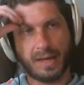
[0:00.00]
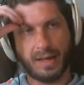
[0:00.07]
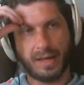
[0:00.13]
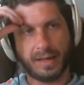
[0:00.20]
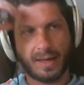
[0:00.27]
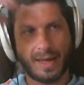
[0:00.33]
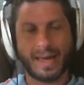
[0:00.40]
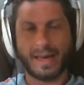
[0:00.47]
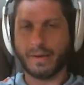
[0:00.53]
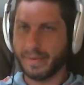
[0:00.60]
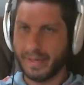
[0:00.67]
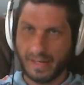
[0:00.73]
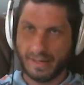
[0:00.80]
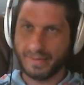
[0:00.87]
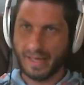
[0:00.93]
like, hey, I
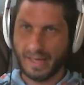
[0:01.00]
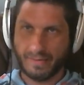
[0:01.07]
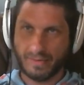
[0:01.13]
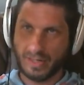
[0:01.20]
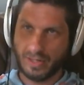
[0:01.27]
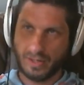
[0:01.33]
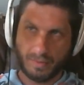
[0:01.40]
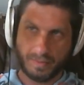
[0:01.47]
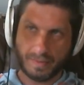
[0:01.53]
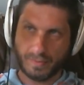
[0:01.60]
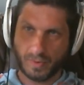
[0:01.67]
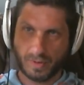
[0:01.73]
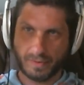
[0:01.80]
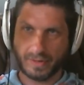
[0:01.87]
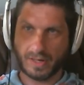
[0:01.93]
would love to have a little bit
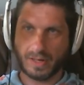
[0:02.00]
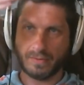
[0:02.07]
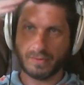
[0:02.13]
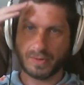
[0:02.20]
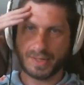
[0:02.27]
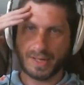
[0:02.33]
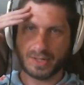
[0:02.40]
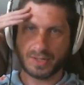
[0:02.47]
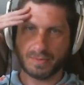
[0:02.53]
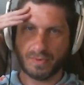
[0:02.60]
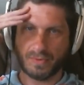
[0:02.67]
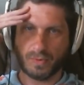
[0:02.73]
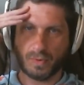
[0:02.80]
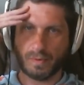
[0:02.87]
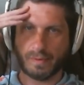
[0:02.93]
more of a conversation
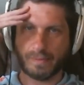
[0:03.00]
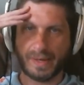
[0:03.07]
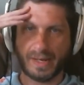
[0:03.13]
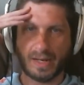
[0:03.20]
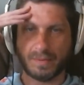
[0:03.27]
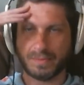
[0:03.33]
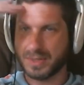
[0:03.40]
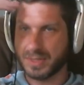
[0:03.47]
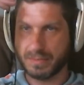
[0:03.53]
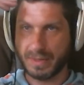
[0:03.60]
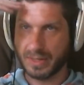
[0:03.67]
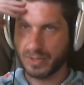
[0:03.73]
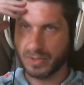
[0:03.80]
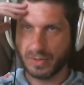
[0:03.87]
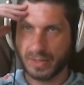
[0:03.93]
before we meet up, just to
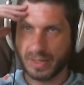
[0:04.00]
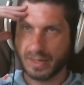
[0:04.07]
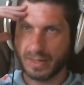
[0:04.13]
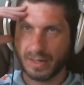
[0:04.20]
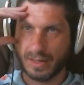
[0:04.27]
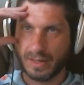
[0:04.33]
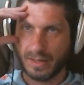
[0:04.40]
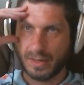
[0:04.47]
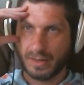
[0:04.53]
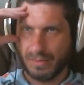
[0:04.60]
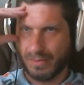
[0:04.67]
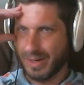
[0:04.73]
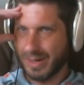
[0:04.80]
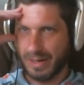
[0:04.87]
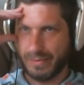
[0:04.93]
make sure that
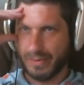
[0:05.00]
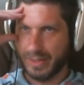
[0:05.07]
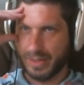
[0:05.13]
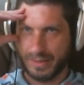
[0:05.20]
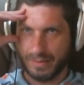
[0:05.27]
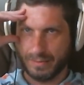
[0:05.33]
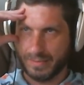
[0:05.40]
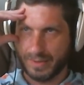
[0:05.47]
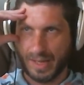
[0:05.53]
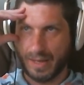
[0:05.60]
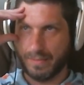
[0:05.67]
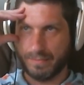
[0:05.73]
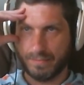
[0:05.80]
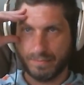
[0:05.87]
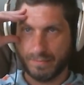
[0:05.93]
we're kind of in the
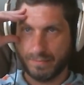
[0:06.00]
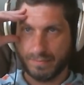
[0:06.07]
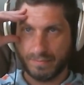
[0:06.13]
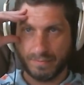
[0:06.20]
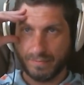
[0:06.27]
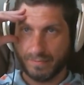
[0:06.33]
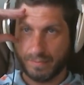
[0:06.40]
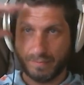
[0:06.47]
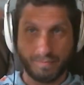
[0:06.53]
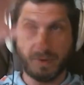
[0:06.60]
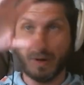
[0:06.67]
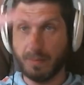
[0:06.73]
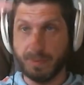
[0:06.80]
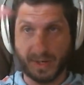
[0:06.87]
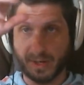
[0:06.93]
same
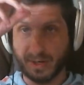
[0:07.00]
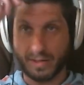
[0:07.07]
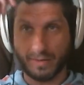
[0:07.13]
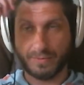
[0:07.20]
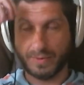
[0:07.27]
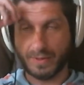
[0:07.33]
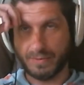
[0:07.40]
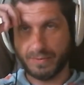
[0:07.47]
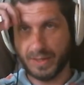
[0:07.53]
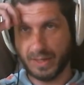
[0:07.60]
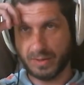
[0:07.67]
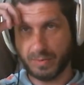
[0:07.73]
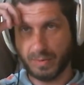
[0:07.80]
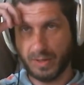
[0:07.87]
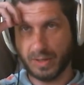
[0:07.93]
ballpark of
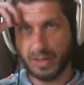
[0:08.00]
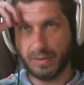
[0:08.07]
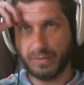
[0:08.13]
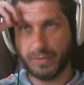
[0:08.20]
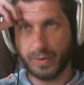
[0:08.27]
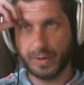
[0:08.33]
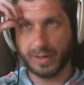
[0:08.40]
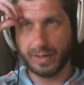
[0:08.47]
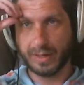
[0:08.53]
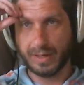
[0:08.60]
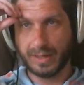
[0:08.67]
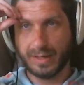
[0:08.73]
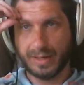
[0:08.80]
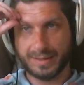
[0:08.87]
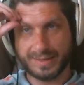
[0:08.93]
things we're looking for,
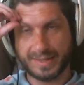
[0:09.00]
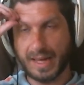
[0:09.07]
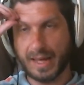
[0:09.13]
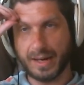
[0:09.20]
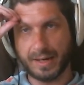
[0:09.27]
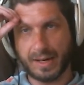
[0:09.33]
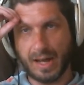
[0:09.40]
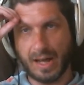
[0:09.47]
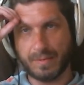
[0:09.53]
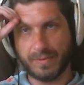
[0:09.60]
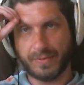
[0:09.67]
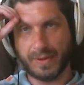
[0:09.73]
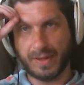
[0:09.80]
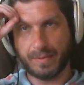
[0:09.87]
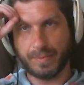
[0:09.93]
it's not uncommon
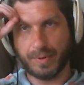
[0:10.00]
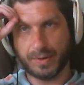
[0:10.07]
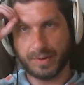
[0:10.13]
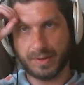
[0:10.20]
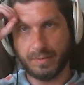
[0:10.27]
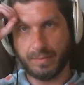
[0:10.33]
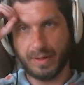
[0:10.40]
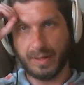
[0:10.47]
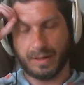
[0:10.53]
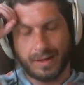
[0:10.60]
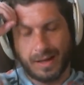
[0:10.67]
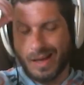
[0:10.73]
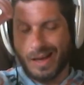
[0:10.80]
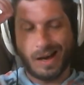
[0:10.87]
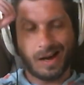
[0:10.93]
for that person to be like,
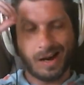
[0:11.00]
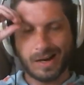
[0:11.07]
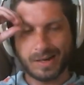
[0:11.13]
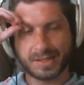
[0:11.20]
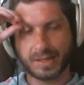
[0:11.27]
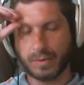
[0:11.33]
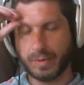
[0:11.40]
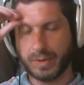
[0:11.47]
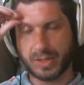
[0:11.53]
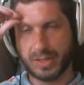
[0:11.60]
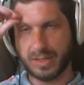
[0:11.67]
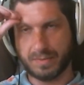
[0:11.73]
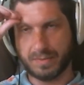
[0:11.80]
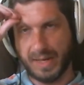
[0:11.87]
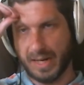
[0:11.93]
I just think we should
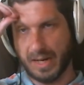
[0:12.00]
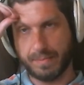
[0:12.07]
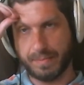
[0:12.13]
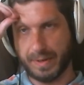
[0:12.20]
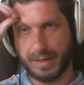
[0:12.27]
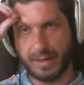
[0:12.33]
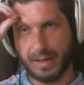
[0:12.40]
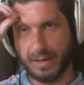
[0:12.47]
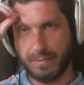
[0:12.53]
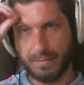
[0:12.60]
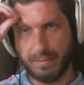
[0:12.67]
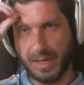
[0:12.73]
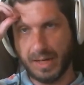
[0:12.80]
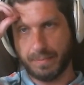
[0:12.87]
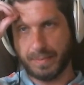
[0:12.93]
just meet up and
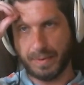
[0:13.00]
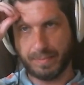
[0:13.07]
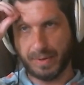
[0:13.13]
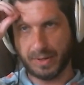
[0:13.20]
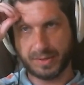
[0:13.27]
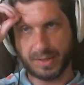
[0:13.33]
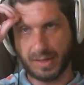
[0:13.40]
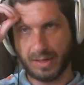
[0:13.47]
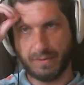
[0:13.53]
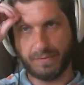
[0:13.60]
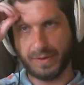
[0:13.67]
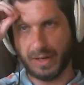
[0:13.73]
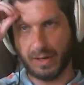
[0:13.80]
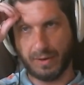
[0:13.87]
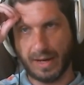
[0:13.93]
meet up in person and
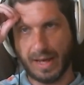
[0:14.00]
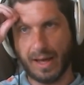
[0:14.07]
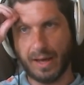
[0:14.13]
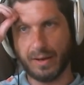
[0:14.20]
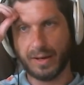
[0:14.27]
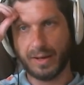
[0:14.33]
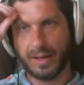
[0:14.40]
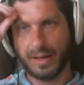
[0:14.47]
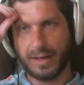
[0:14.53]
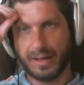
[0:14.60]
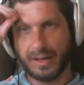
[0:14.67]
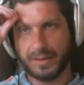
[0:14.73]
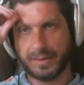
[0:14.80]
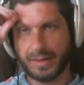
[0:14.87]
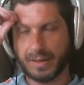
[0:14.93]
figure it out.
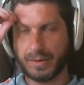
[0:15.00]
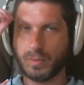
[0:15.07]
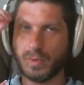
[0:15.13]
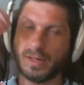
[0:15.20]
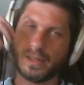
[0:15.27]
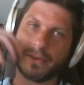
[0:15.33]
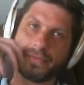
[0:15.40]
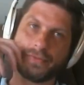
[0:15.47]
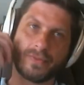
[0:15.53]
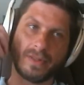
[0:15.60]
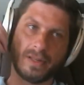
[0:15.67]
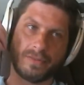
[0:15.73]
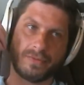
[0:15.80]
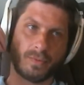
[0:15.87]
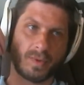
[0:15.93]
And it's like, well,
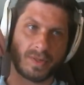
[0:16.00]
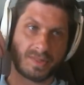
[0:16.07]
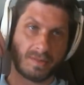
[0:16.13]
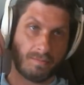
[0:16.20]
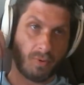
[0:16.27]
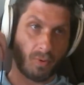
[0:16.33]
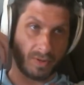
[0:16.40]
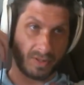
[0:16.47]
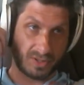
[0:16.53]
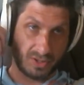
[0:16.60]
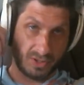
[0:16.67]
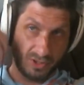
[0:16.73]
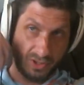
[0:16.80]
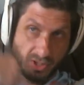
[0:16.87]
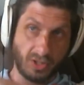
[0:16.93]
if what's important
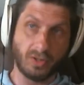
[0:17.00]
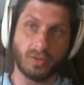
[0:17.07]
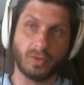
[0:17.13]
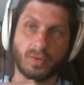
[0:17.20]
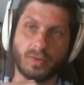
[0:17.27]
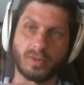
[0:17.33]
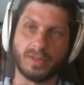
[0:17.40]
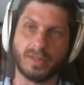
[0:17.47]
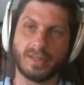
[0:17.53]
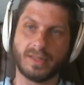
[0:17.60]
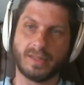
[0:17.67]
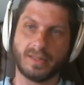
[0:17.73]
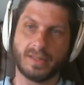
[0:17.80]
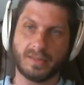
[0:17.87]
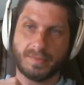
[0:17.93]
to you
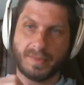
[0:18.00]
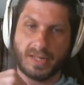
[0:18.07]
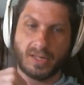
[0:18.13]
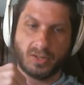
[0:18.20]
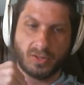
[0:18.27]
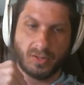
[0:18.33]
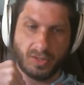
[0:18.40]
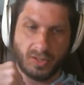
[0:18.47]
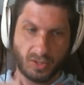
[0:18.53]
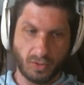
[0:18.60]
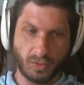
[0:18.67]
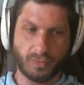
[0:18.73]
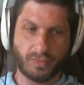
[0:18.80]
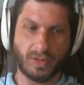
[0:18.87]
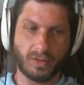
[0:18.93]
is making sure that
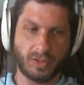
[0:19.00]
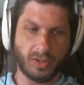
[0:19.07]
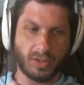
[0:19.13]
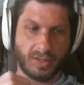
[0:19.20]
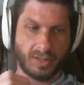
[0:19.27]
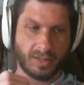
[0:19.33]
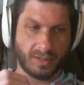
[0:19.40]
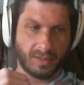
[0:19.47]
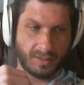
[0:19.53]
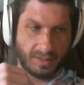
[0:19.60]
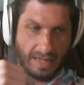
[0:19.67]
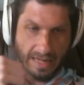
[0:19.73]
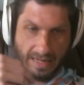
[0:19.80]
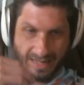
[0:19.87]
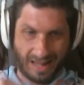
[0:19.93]
you feel good
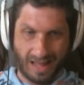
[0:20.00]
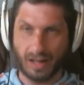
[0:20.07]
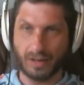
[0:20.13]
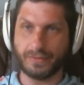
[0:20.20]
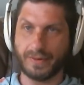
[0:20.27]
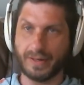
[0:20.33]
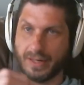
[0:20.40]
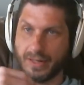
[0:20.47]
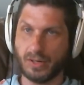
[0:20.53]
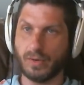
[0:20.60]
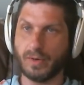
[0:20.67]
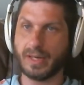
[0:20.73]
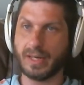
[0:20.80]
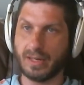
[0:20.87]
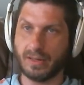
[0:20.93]
and confident
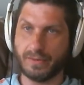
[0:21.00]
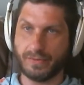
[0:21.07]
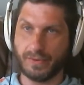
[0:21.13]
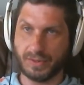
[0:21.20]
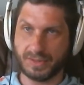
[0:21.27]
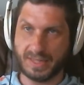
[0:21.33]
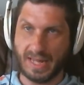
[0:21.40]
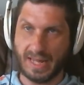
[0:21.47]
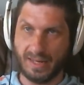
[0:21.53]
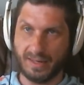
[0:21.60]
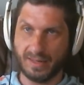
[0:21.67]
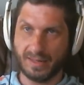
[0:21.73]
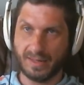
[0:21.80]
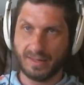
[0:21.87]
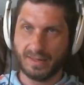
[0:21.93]
going into the first
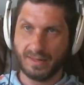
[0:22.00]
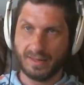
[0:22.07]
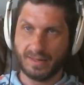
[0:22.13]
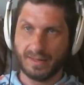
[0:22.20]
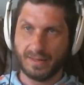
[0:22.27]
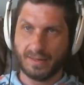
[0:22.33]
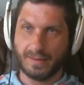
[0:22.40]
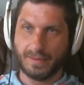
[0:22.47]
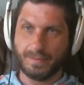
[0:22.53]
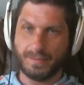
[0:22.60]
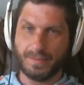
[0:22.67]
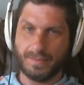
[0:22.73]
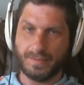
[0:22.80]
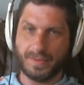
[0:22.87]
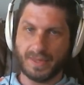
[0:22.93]
date,
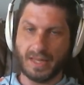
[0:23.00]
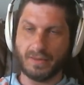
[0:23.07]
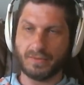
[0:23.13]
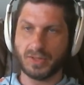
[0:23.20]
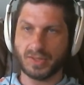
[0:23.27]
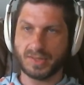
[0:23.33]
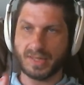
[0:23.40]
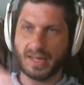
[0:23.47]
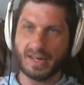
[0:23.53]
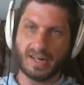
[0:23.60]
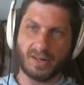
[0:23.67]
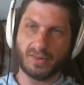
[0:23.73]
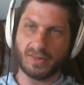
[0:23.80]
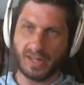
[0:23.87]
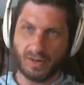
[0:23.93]
they've just said, I
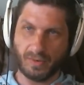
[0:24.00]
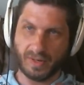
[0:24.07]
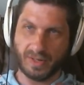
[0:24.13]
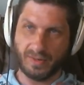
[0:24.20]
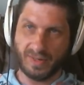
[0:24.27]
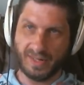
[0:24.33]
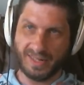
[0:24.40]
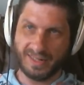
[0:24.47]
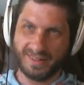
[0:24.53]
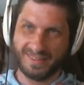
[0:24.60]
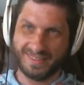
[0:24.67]
don't care what you need.